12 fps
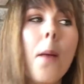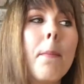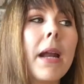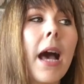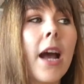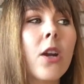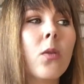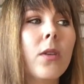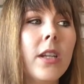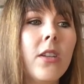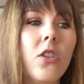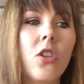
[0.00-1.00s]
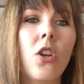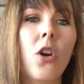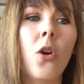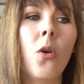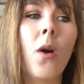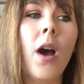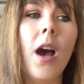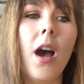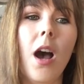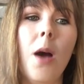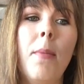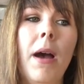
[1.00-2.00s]
But I don't need to know
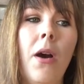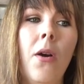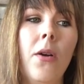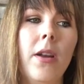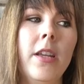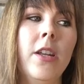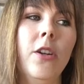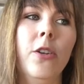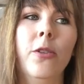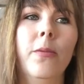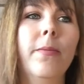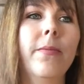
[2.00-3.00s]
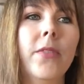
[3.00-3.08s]
about, you know,